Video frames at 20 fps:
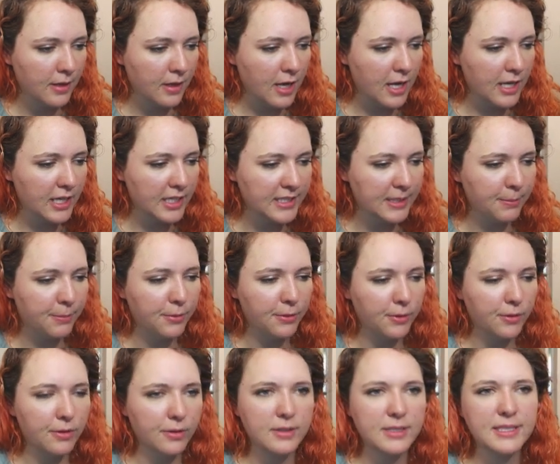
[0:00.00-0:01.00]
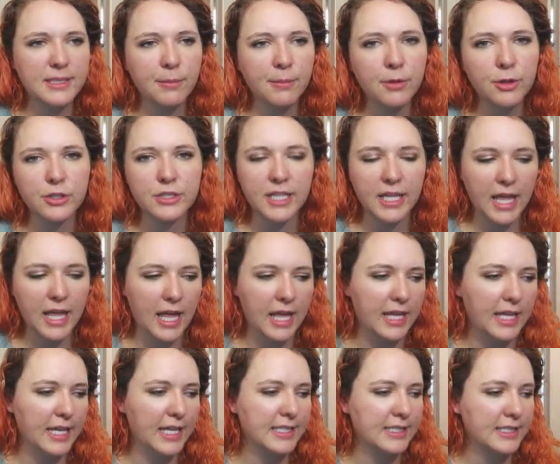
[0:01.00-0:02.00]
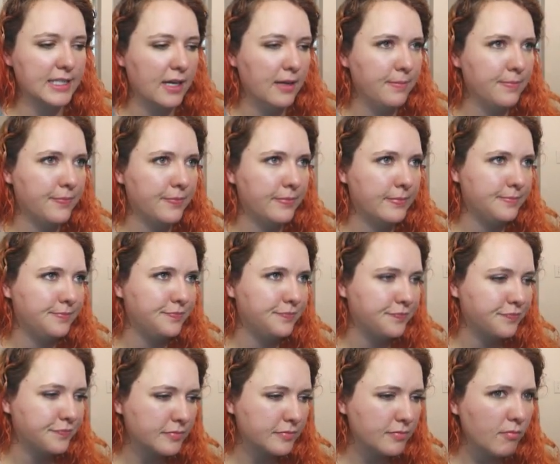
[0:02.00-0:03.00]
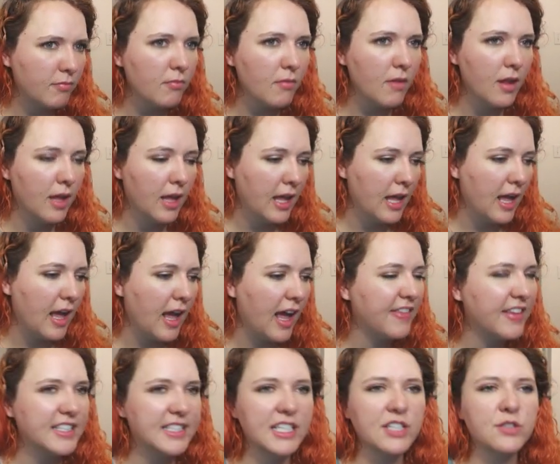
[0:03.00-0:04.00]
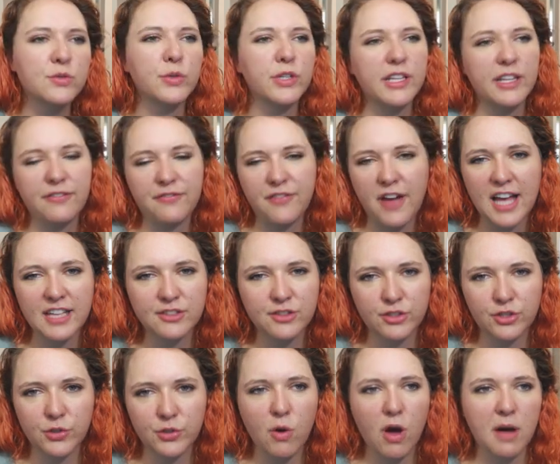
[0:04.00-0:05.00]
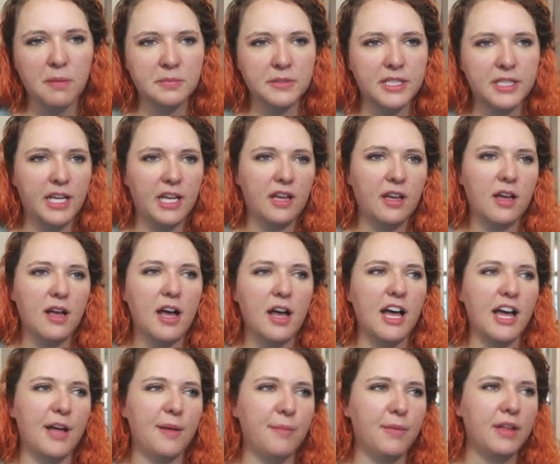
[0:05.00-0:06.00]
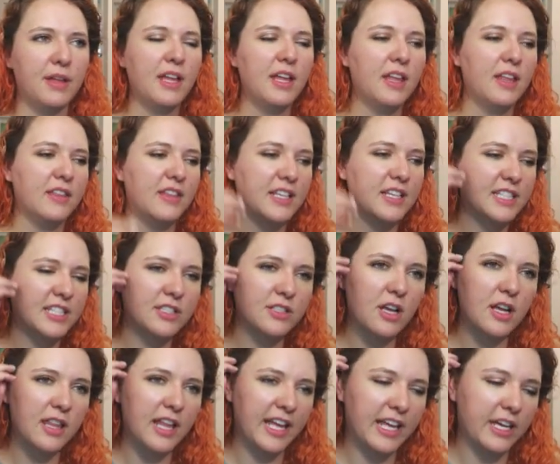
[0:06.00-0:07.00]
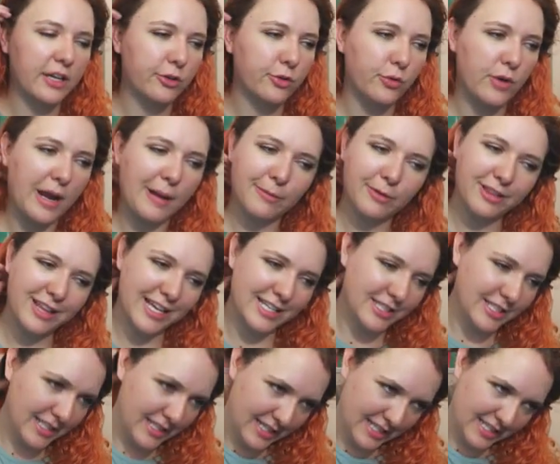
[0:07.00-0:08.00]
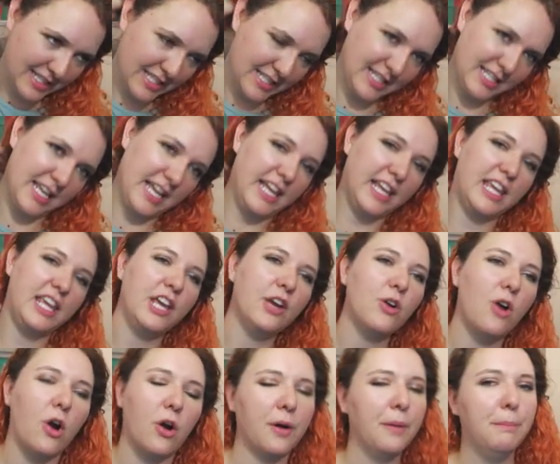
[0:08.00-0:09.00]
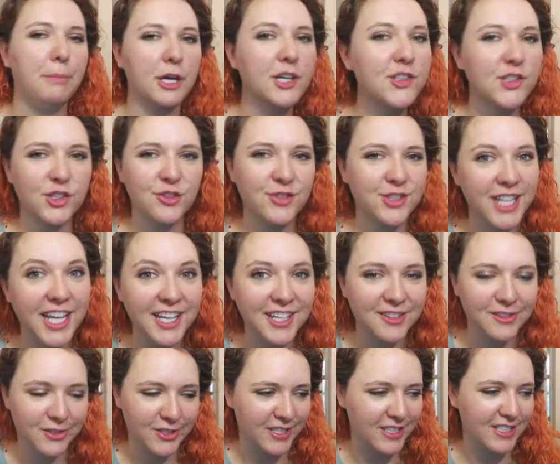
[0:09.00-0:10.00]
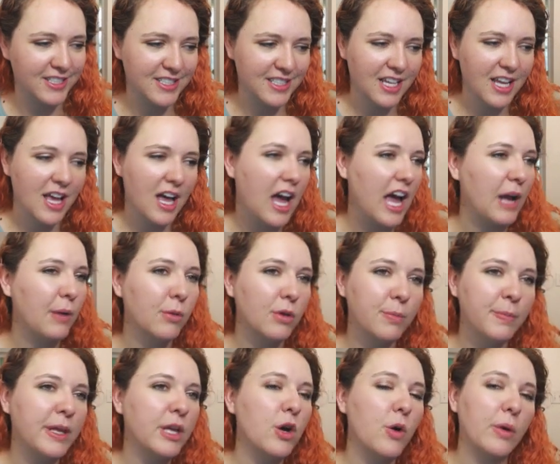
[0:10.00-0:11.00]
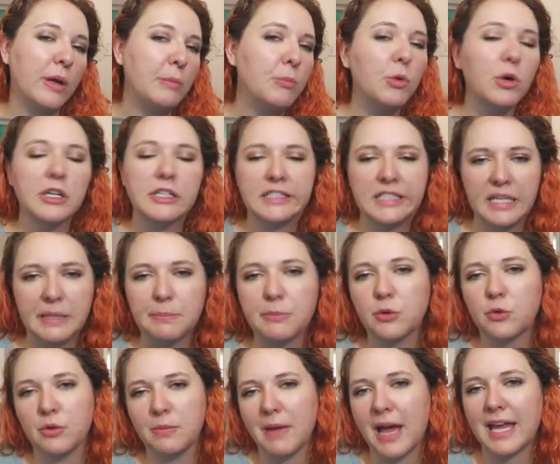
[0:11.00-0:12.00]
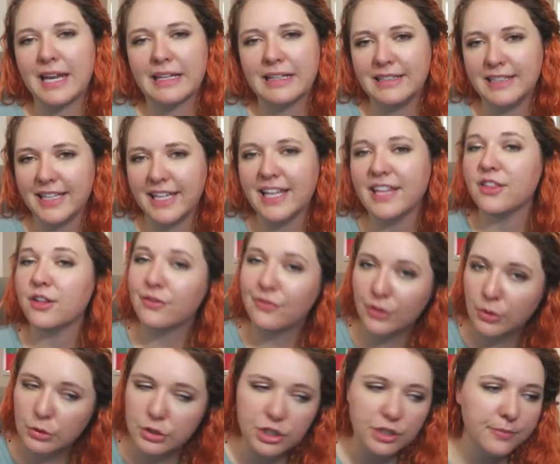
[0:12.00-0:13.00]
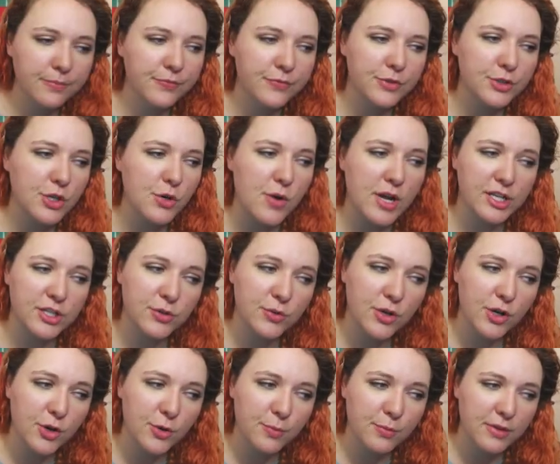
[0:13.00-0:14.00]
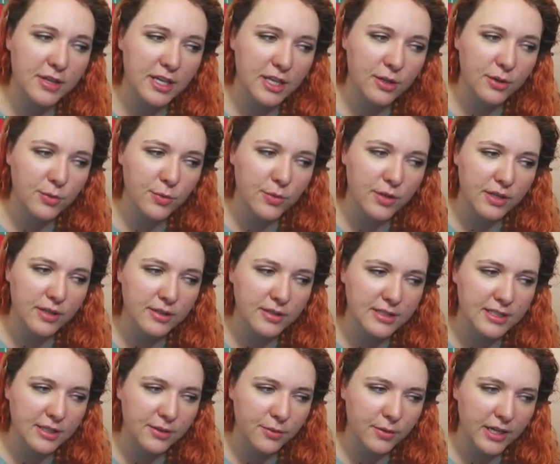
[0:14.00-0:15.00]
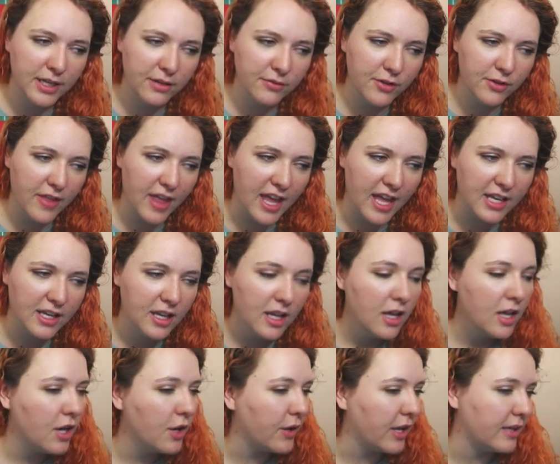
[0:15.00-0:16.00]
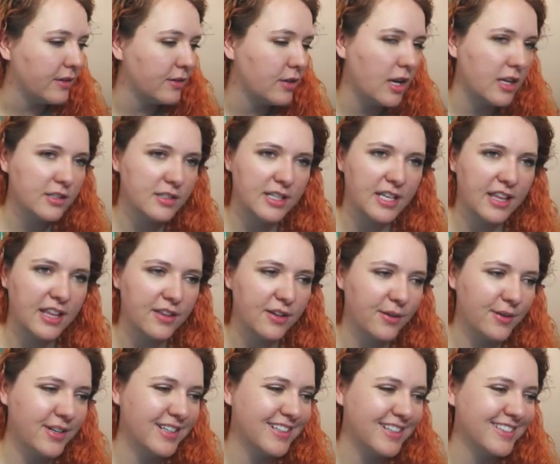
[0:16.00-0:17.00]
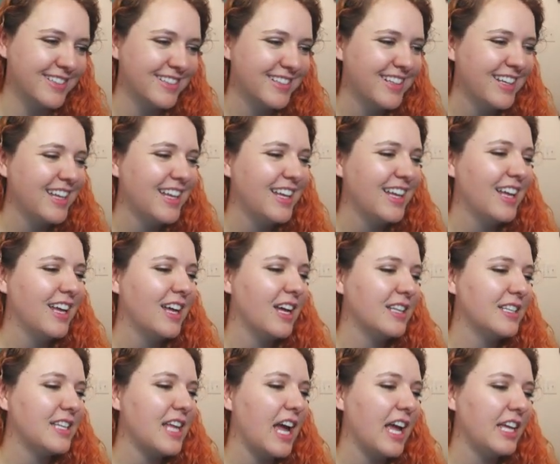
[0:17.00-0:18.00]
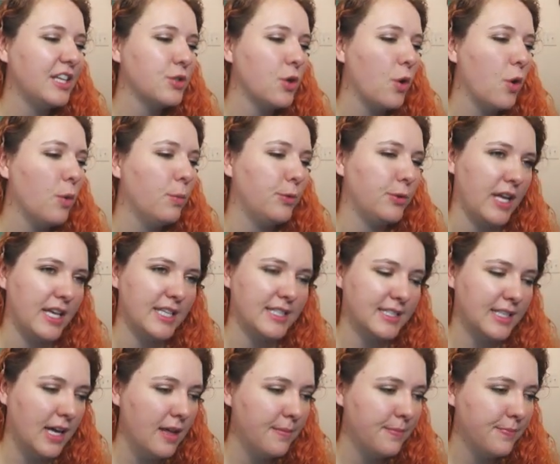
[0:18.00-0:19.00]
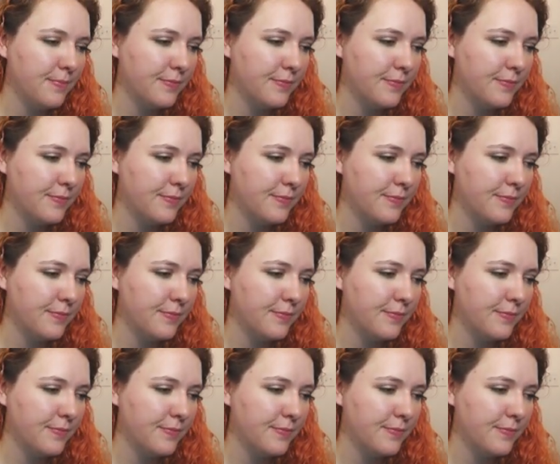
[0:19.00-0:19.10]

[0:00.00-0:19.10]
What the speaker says: Kind of similar to Genki desu ka? And this is really fast too, Opti. This is not like a grammar lesson. This is like, here are a bunch of sentences. I will be going more deep grammatically in the future, so I do hope that you will stick around for that. Okay, not today though. Daijoubu desu ka?